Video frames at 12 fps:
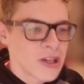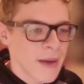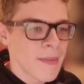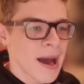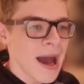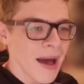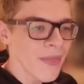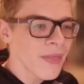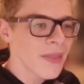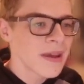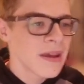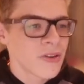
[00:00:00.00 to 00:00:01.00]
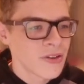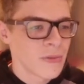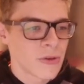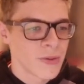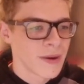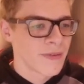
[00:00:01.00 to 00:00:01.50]
M and the E C M
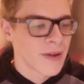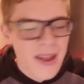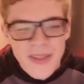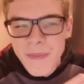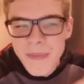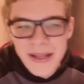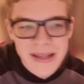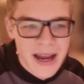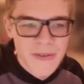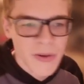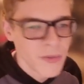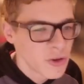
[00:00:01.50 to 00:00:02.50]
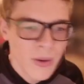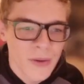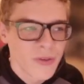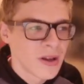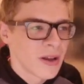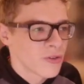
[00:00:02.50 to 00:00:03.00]
W F, the Midnight Run, the
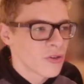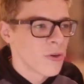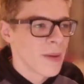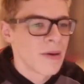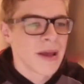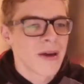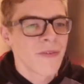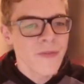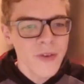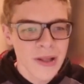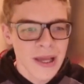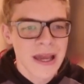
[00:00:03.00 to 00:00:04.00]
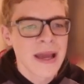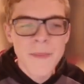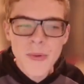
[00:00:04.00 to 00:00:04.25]
twelve Z hasn't come out yet fully,